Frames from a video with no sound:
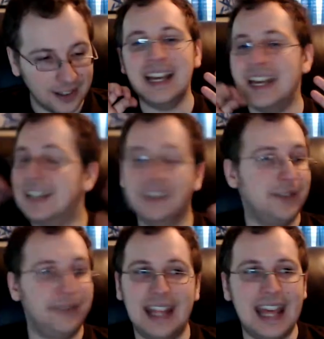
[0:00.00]
I
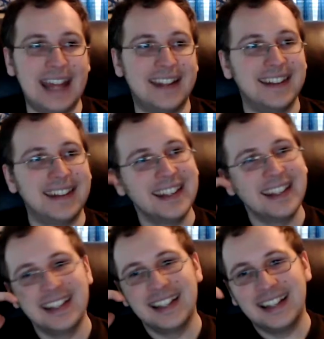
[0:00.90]
loved that.
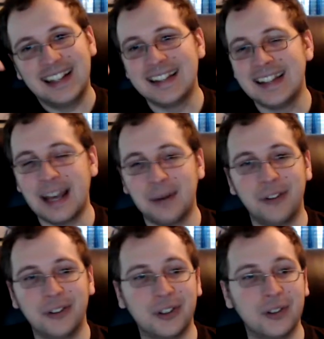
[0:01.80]
That was
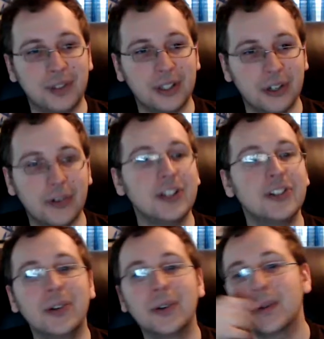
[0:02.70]
a good recurring
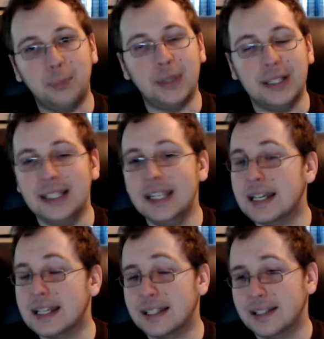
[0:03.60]
joke. But
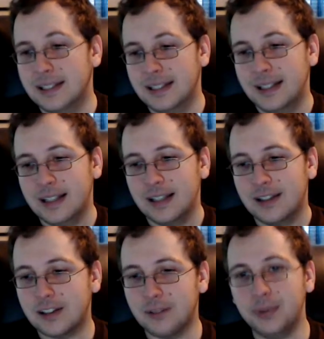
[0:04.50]
yeah,
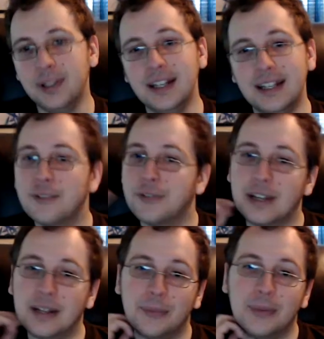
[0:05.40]
it's completely
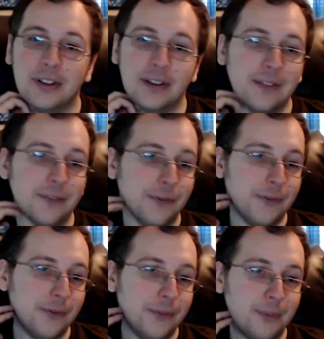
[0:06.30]
different. It wasn't
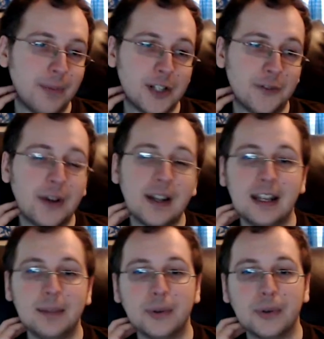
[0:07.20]
much fun
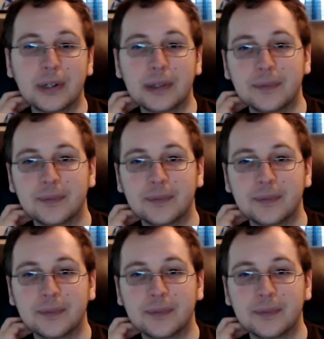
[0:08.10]
anymore.